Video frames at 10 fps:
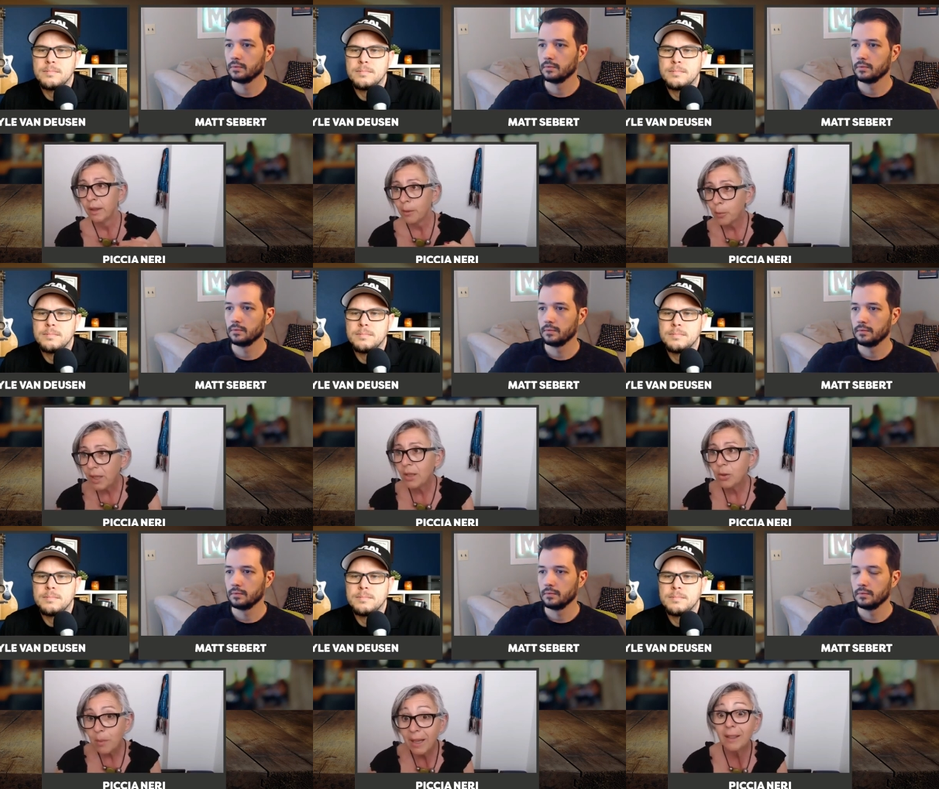Speaker 1: we need
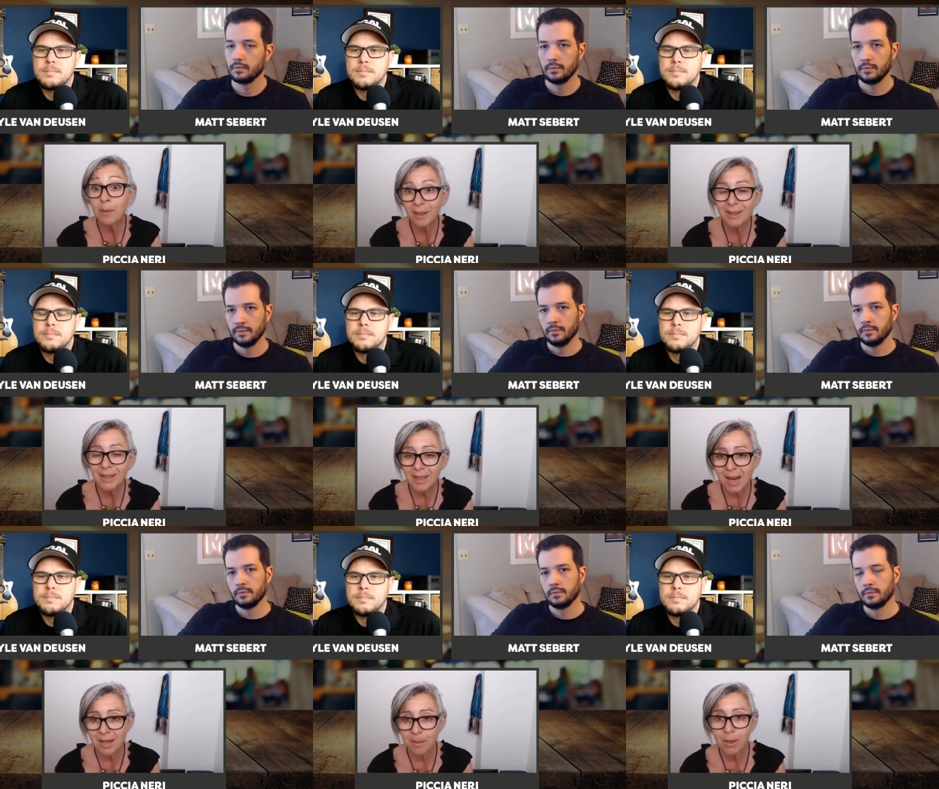to make them
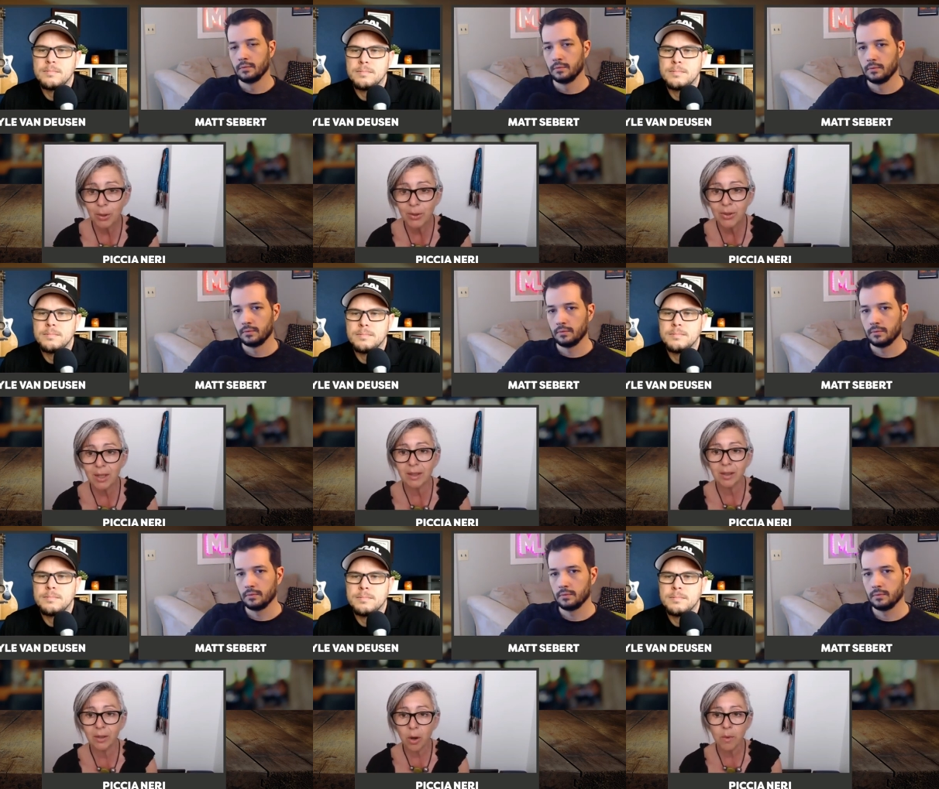understand because it's a
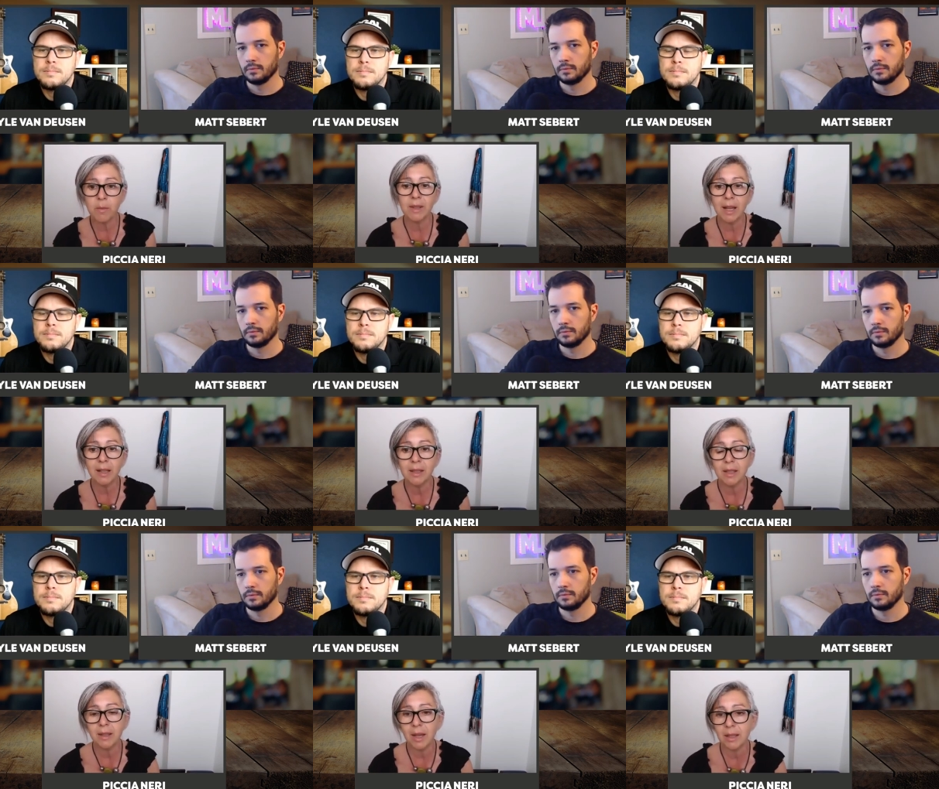common
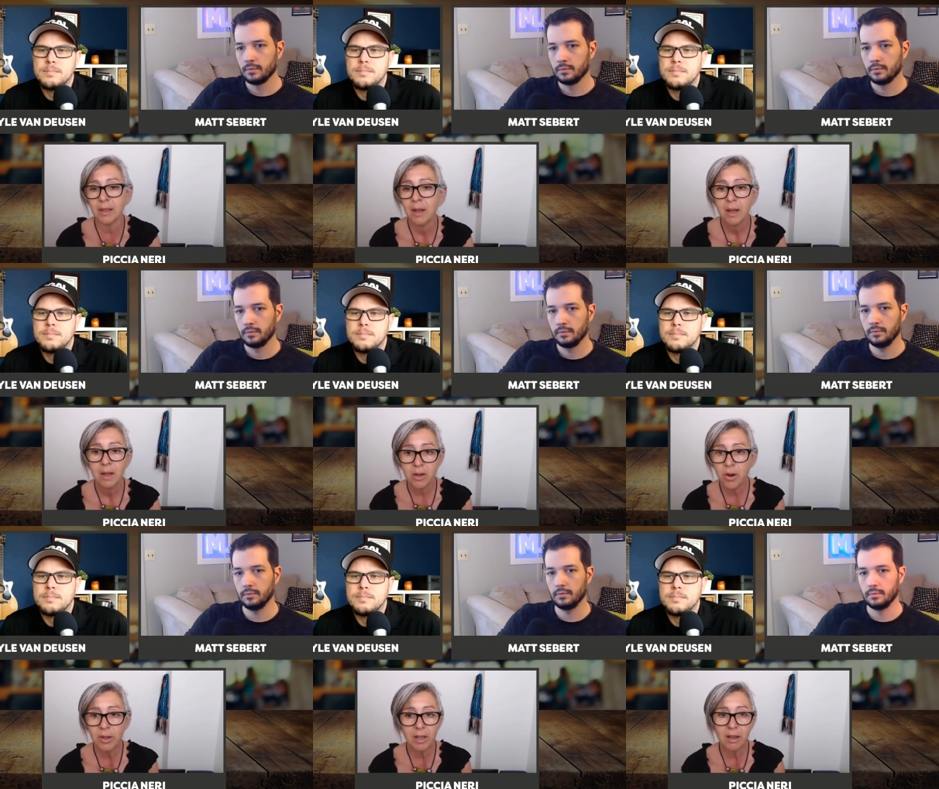mentality that you know
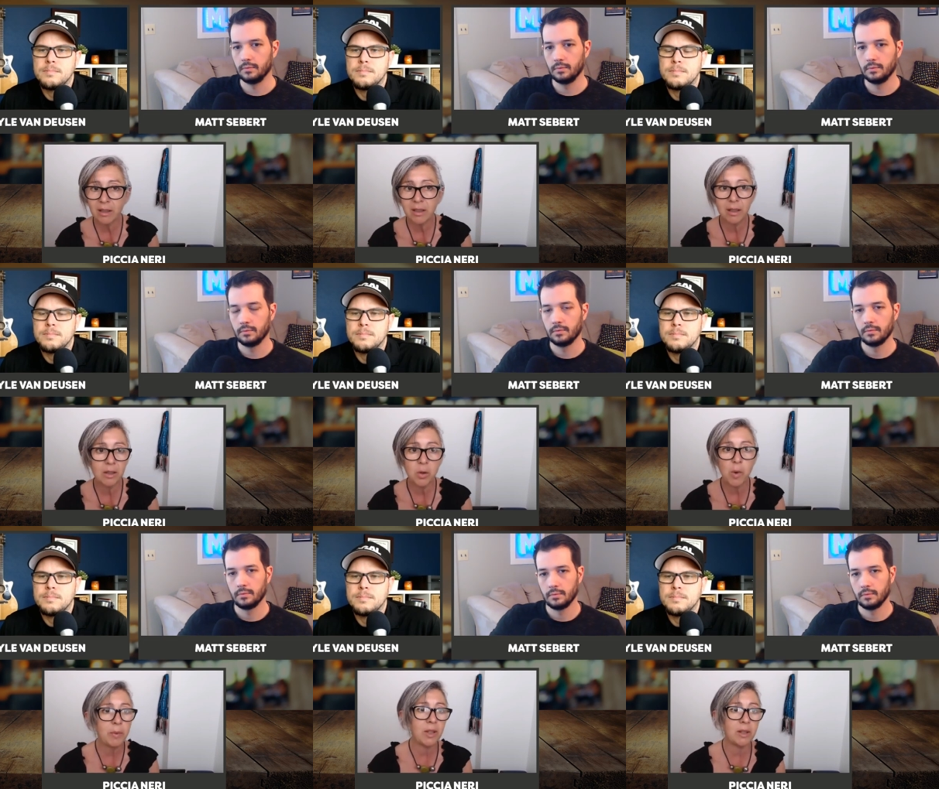is like you know
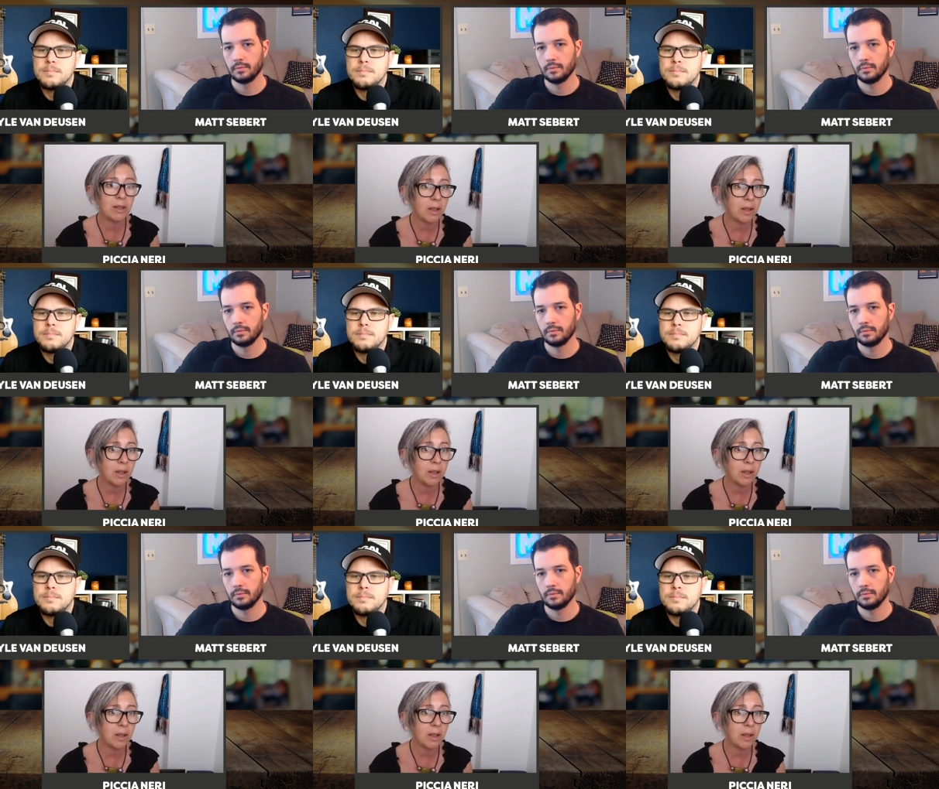website is like a